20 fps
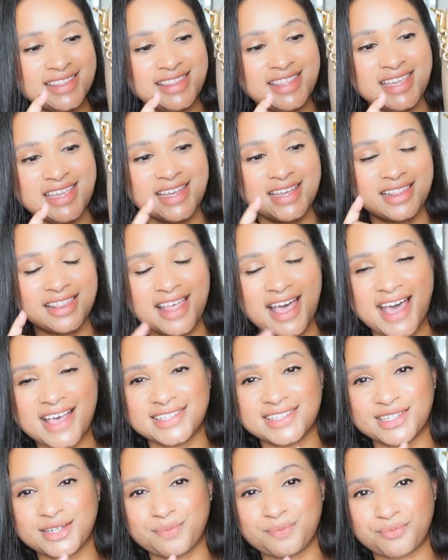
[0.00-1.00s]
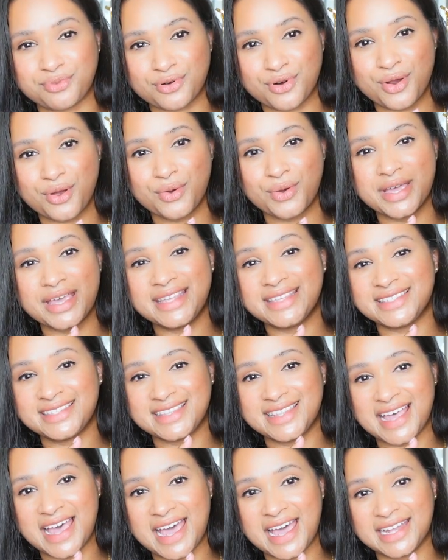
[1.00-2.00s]
the last pro is
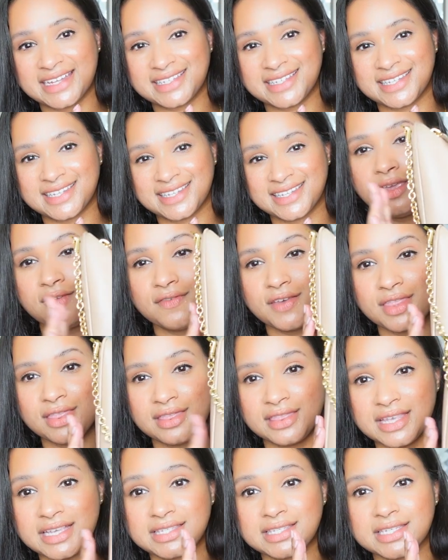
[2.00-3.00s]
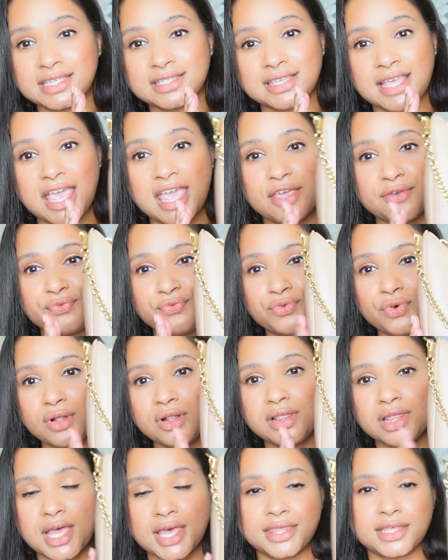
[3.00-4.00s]
that even this is a
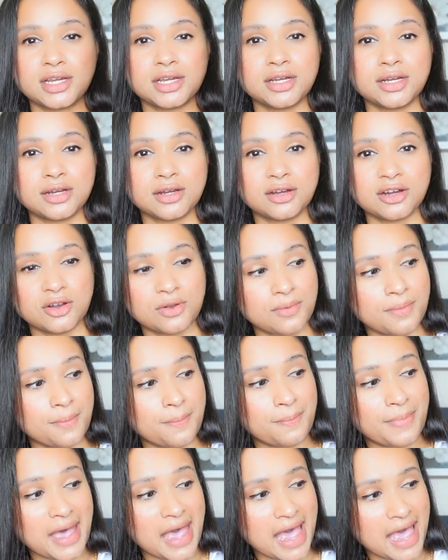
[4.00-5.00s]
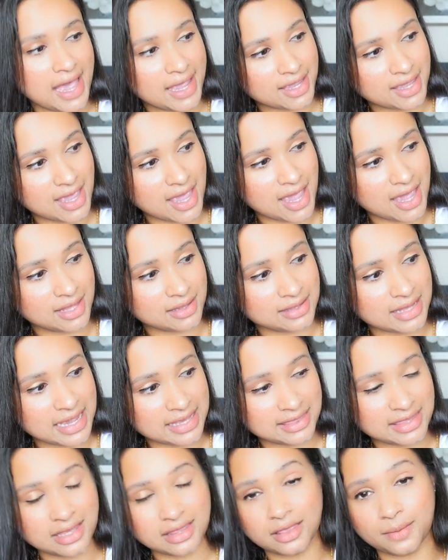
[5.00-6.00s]
full leather bag, and
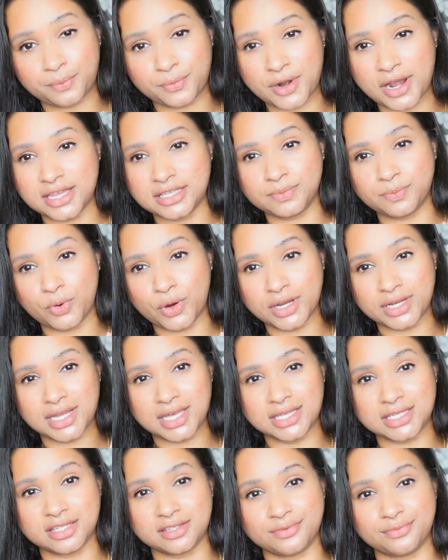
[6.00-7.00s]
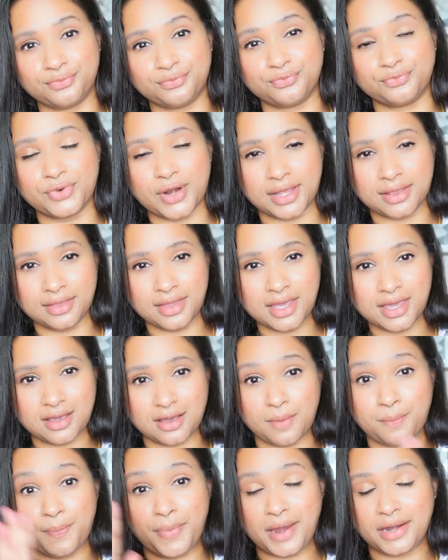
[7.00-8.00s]
I think the price point is friendly
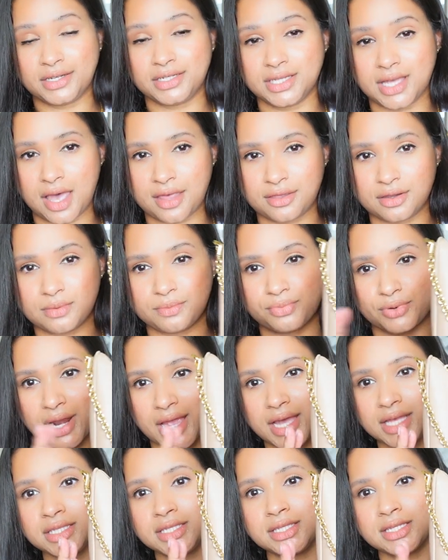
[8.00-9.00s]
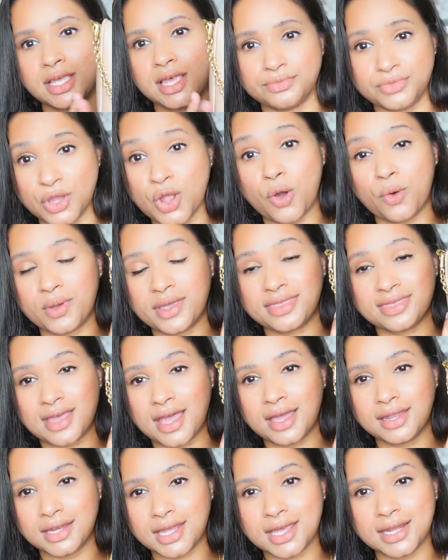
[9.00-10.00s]
compared to other brands, knowing
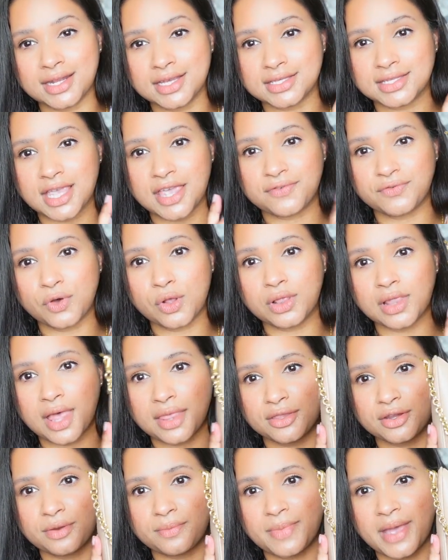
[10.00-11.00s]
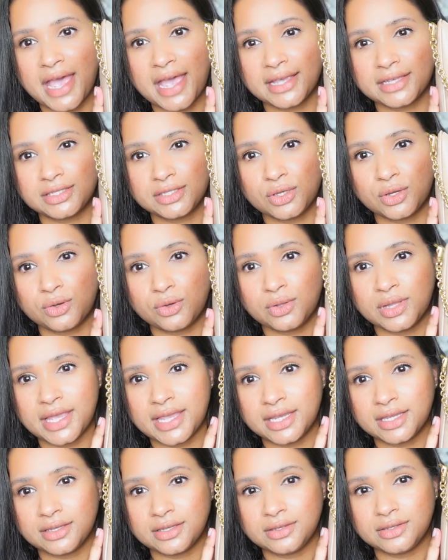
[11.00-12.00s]
that it is a full leather bag. So
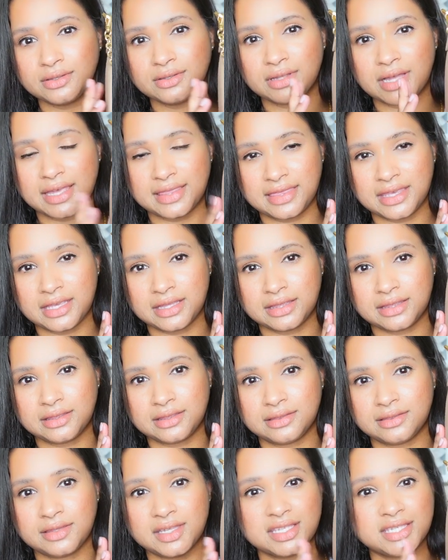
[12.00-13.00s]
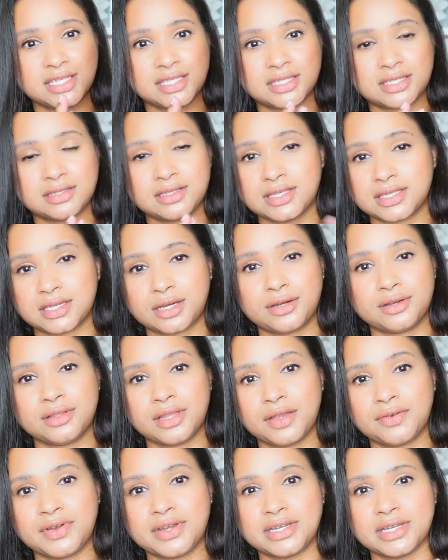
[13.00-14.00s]
like I think This is this
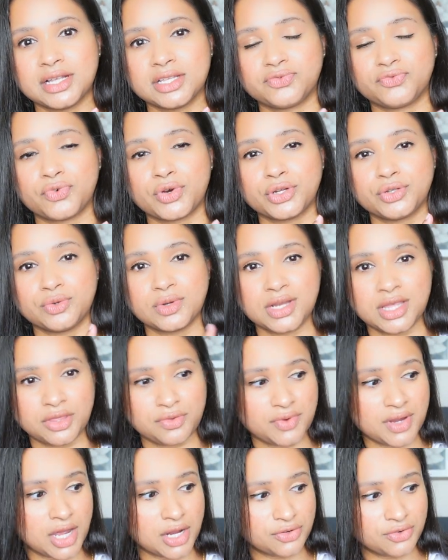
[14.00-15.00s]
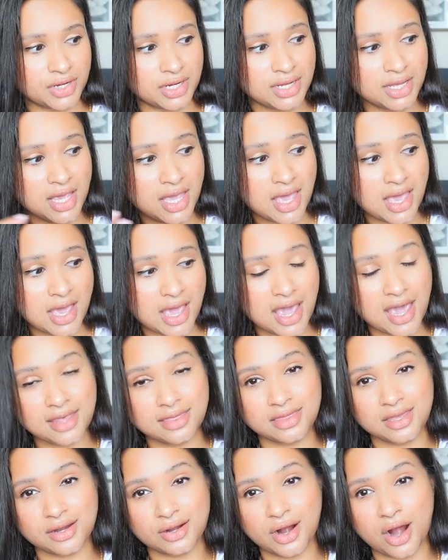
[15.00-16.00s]
currently retails for twenty-three hundred dollars, and
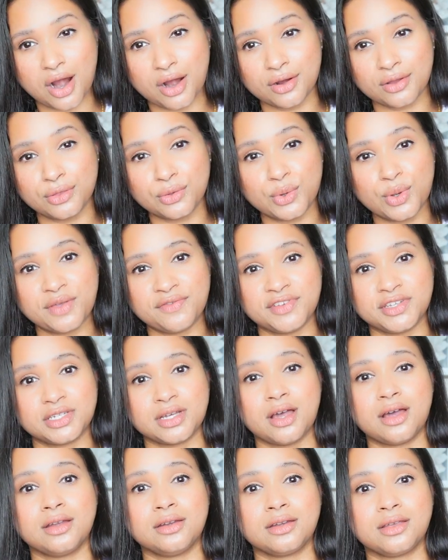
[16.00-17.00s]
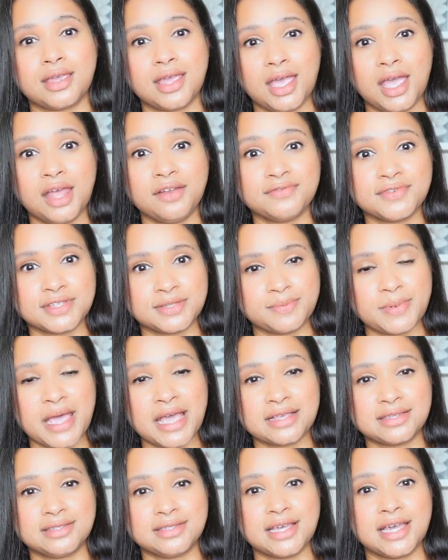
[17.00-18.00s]
there are Louis Vuitton canvas
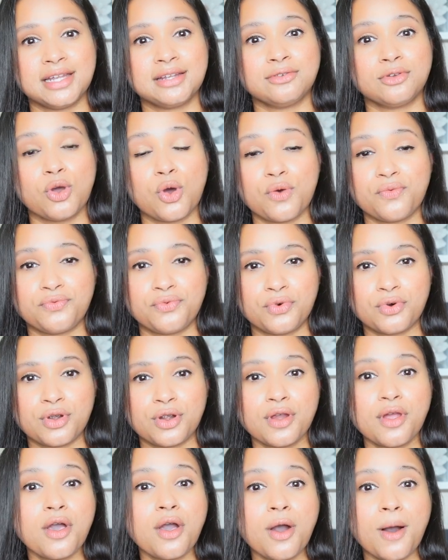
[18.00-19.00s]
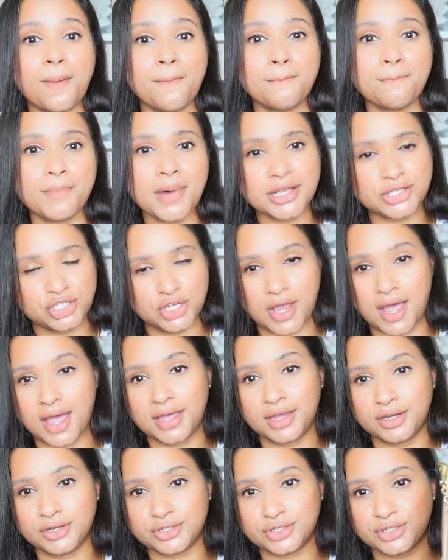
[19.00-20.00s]
bags that go for much
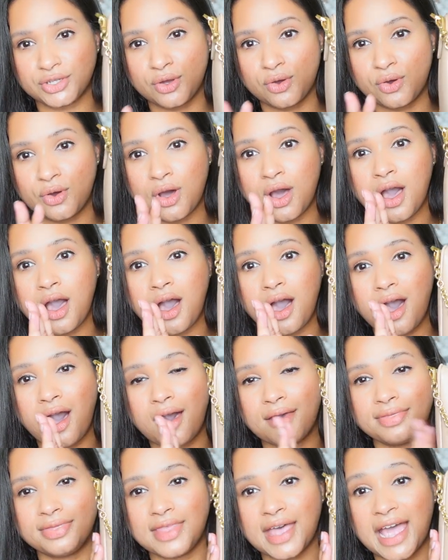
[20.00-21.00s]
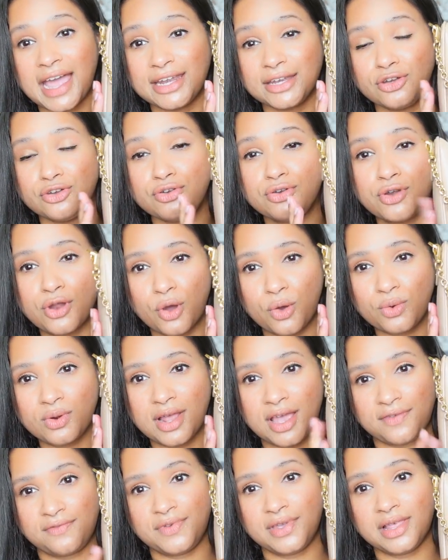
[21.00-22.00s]
higher. So on that note,
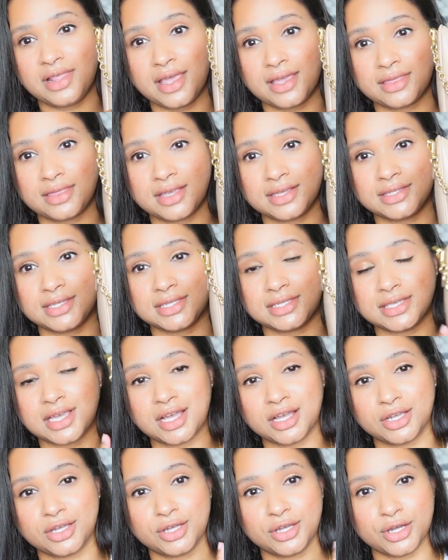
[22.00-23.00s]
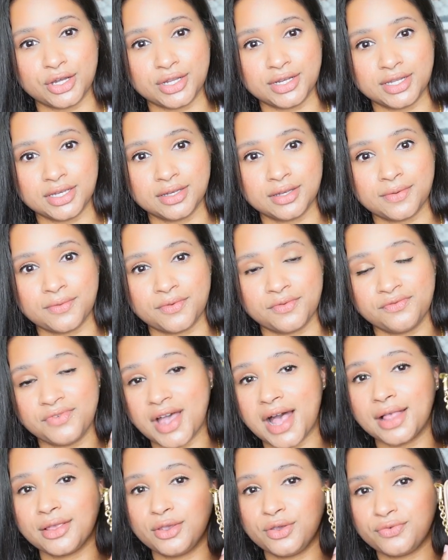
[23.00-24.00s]
I feel like this is a good
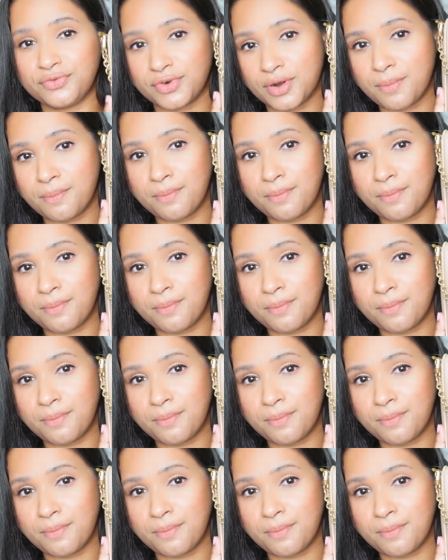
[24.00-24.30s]
value for